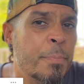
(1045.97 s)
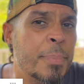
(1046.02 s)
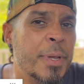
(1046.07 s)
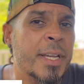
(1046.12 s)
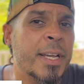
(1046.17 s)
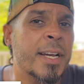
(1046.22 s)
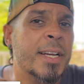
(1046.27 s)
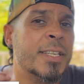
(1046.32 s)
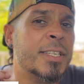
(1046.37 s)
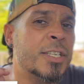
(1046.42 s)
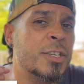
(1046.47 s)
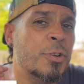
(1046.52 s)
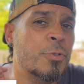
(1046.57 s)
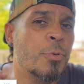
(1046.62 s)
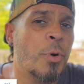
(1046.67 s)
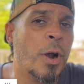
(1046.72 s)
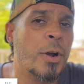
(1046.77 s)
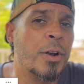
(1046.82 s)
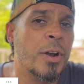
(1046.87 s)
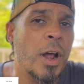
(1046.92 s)
because you
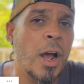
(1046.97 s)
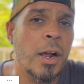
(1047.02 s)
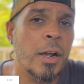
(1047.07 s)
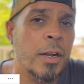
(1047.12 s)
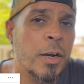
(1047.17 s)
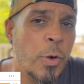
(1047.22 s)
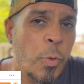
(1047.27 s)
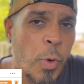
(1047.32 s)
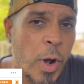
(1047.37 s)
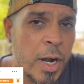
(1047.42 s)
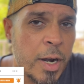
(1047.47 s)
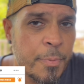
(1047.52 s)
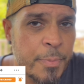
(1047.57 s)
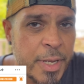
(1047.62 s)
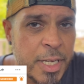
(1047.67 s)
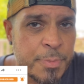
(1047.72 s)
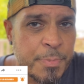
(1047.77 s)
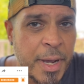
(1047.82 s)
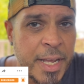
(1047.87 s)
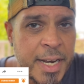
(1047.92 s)
are not going to want to
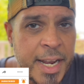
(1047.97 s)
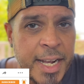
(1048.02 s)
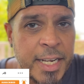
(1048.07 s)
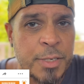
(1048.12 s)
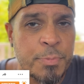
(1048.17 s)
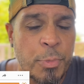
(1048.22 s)
miss my next